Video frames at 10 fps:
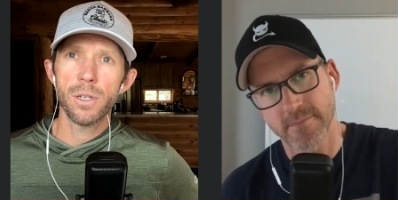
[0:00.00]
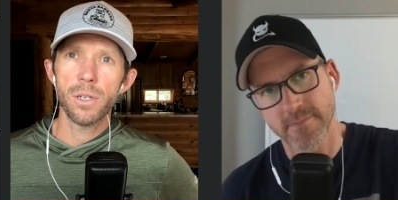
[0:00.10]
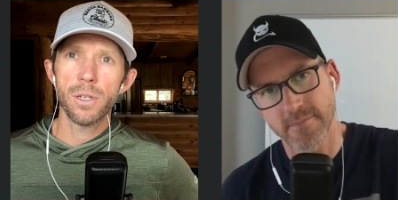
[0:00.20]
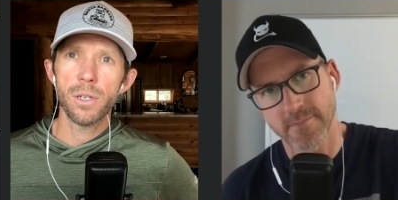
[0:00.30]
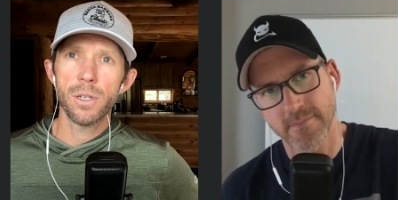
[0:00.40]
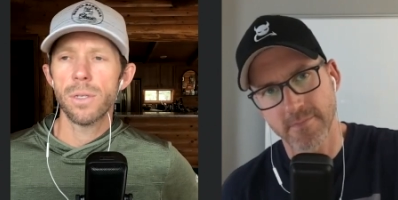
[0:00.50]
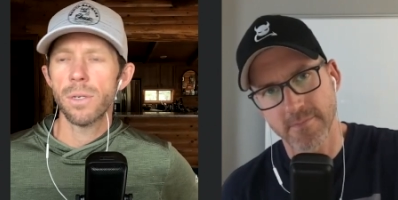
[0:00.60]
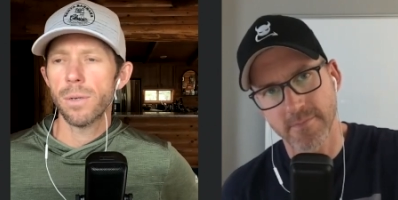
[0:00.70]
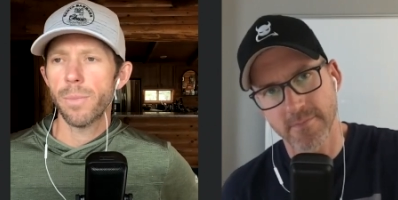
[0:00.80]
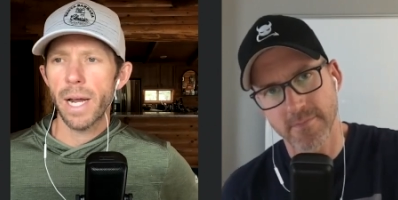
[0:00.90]
Speaker 1: down to
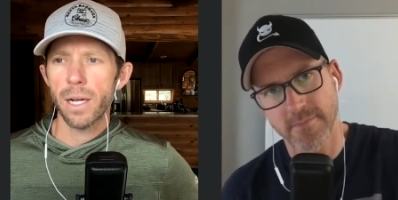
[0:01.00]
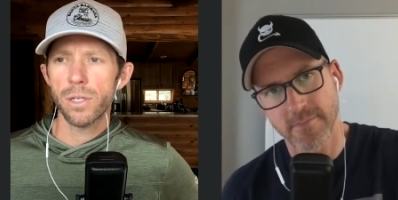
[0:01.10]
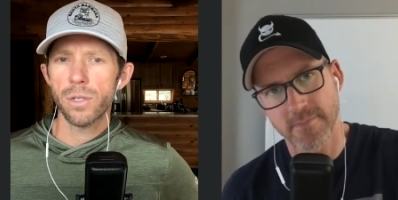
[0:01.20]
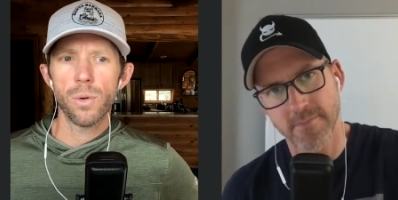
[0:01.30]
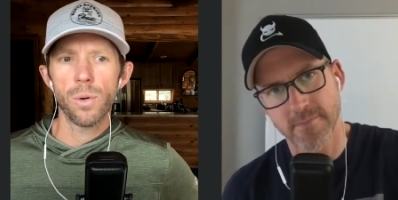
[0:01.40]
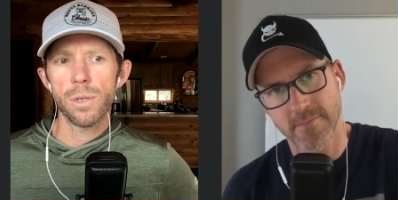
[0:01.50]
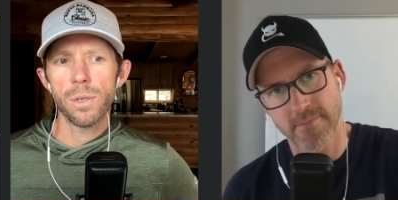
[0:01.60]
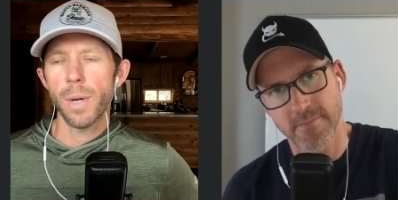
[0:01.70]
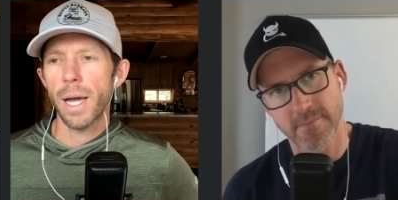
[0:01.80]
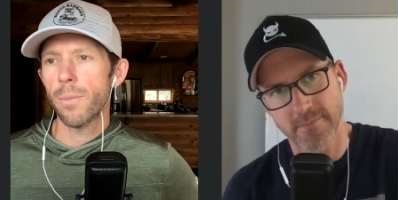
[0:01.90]
the package store
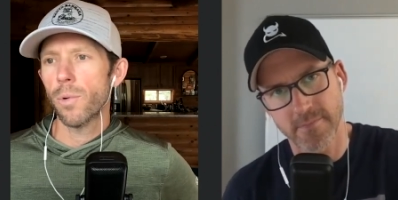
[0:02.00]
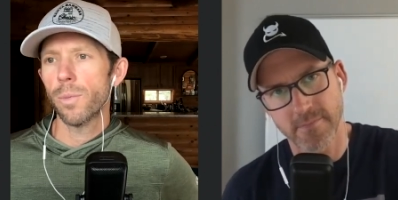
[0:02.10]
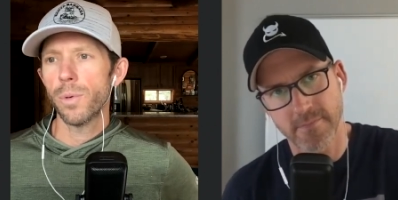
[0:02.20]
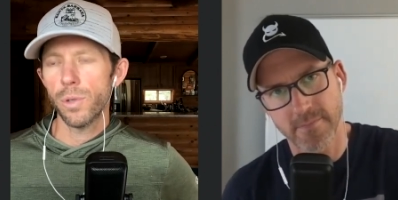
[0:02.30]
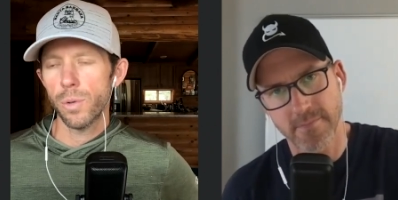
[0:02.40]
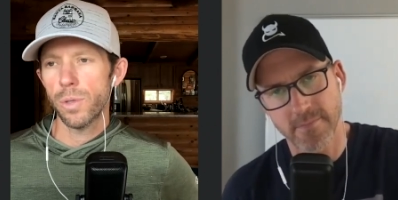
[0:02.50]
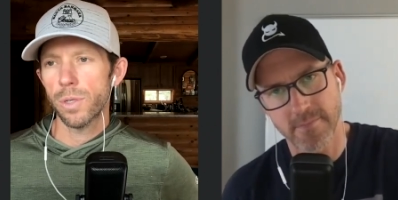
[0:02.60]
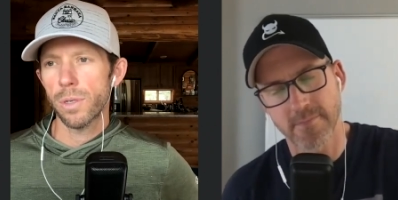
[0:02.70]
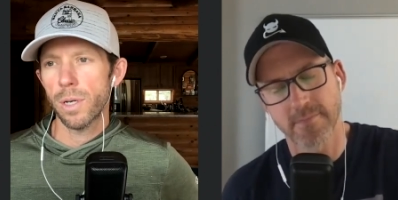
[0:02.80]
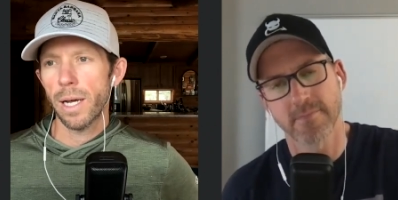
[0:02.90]
to buy more
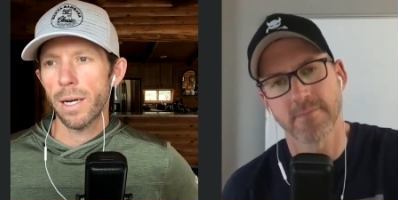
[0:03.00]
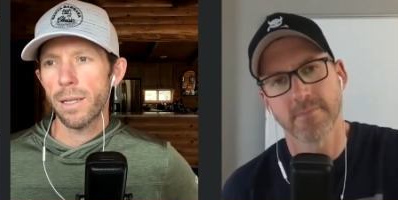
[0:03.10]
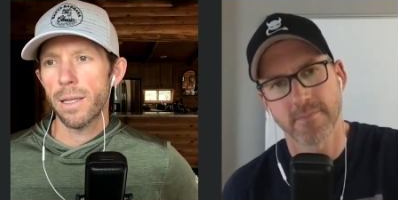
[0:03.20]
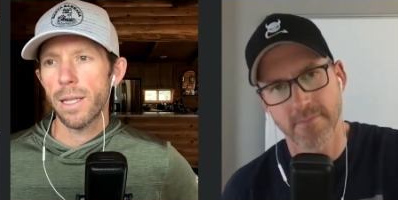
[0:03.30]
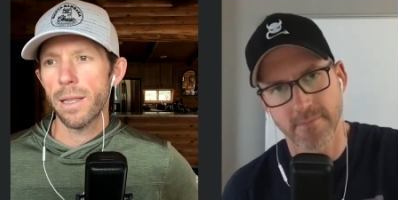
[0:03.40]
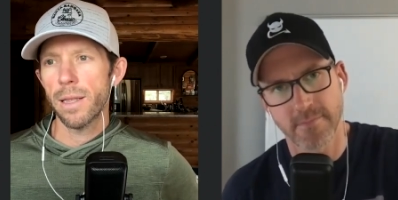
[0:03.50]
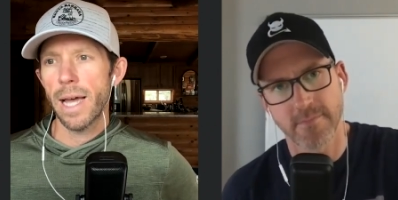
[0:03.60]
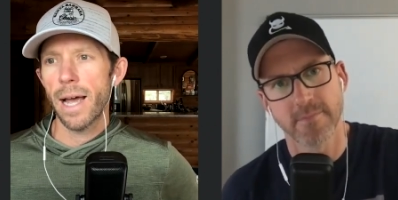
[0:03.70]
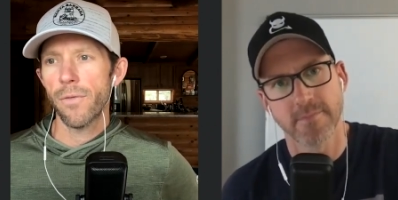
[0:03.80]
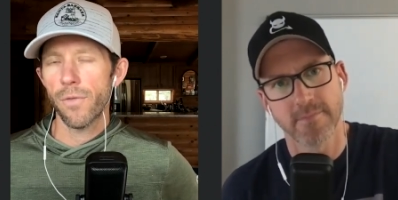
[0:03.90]
booze. And then
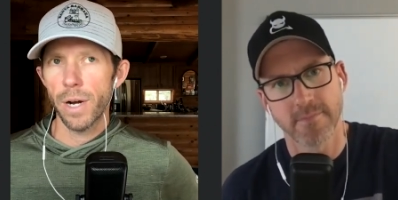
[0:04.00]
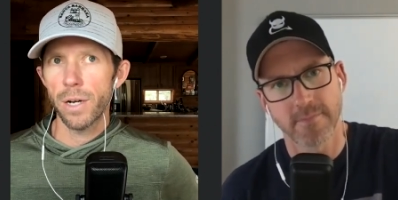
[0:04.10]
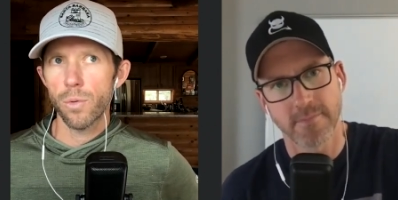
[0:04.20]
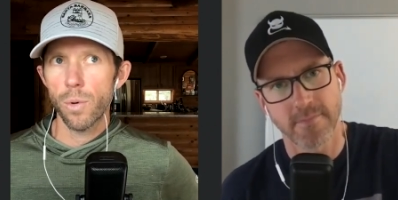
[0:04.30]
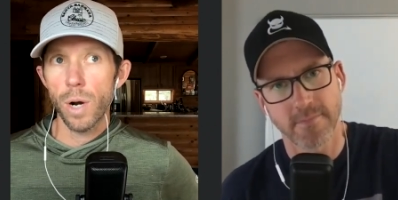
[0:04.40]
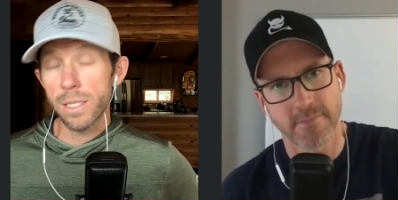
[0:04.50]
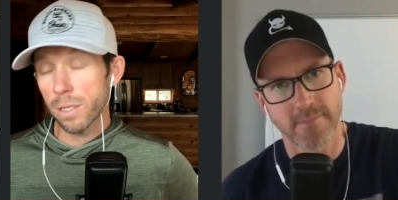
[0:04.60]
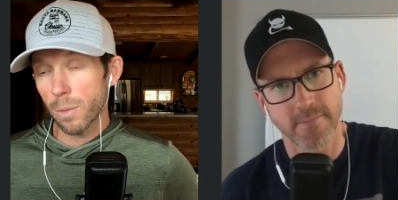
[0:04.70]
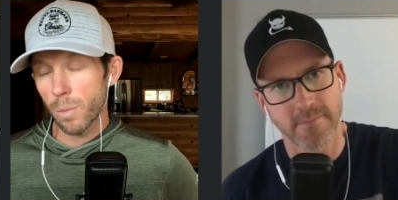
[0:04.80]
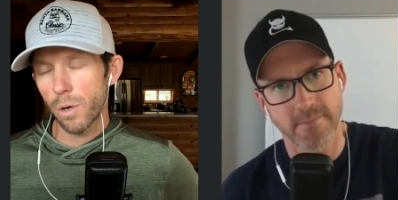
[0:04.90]
that friend
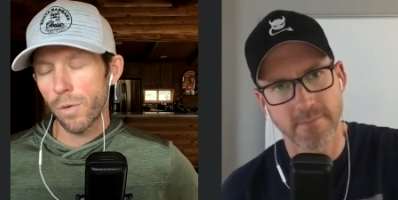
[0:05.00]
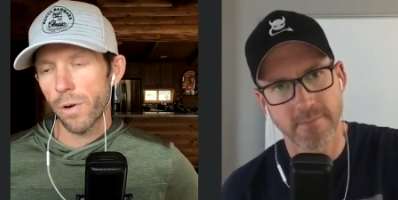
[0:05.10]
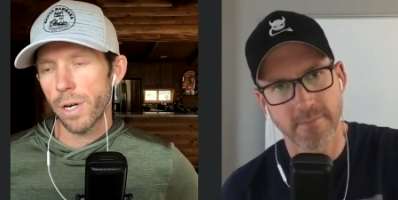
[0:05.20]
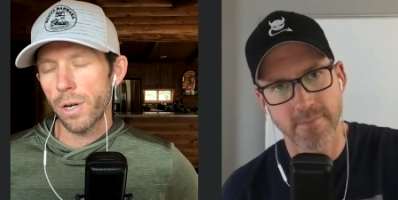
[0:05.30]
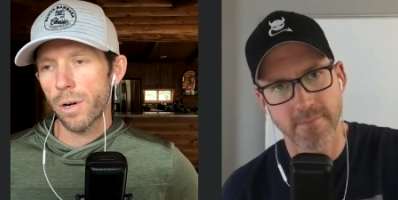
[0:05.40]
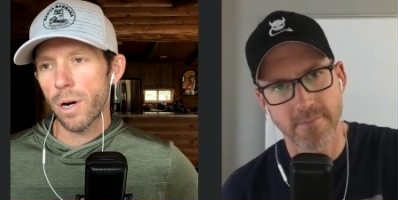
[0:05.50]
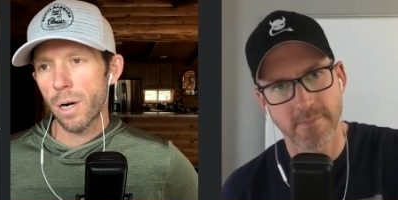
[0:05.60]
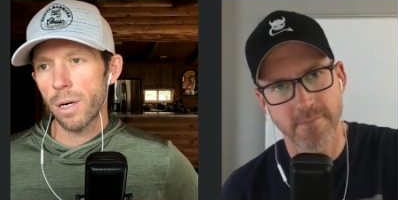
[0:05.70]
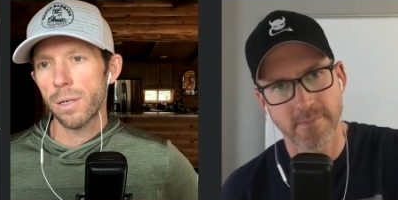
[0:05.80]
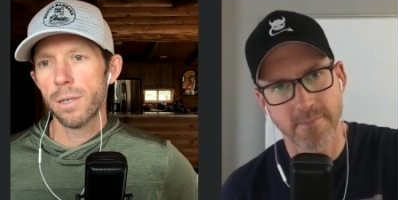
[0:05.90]
runs someone over in your
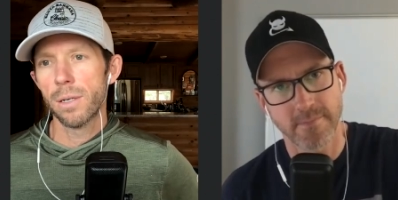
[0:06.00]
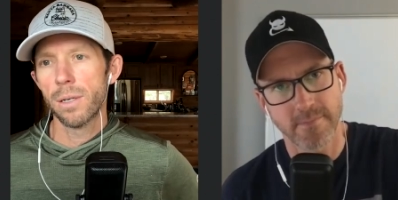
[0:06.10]
car.